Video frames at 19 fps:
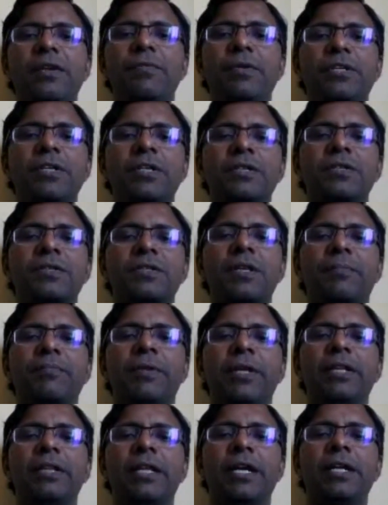essentially, which
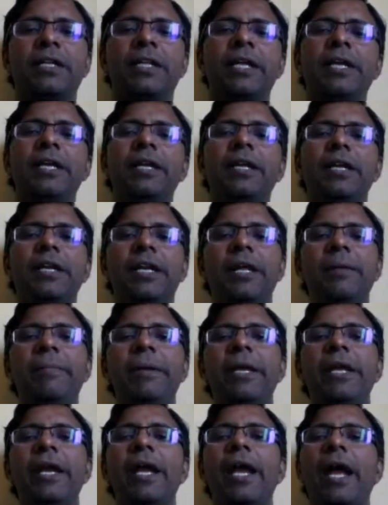is something that
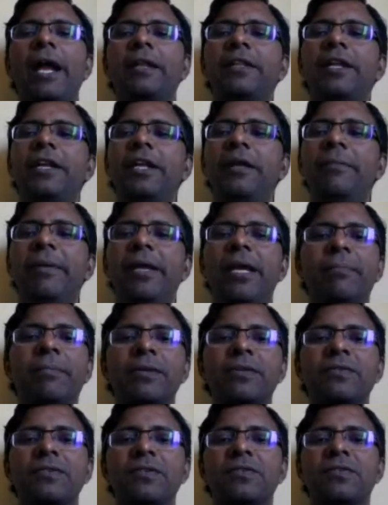the DBA and the
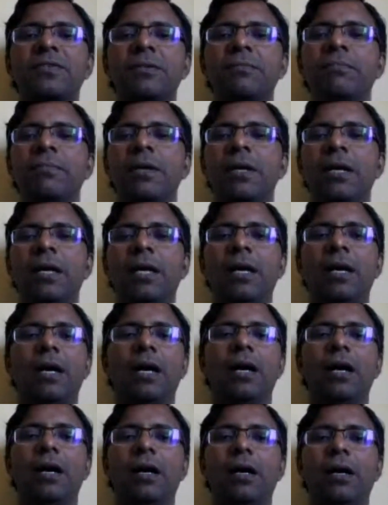DBMS system
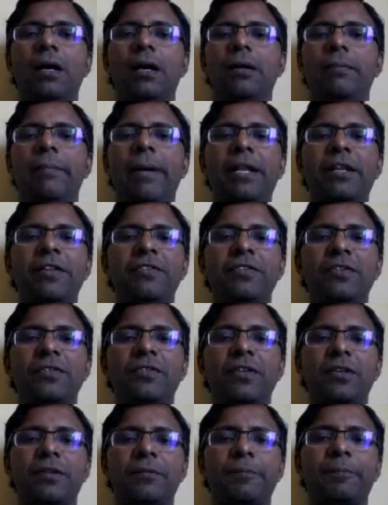
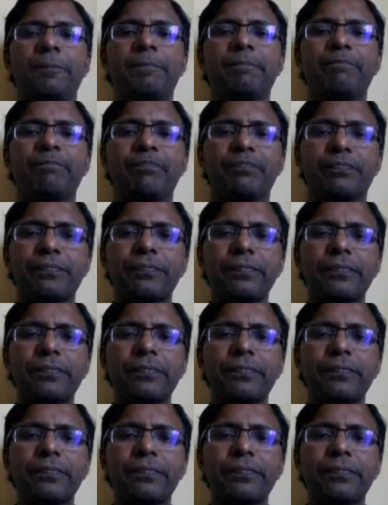manages it.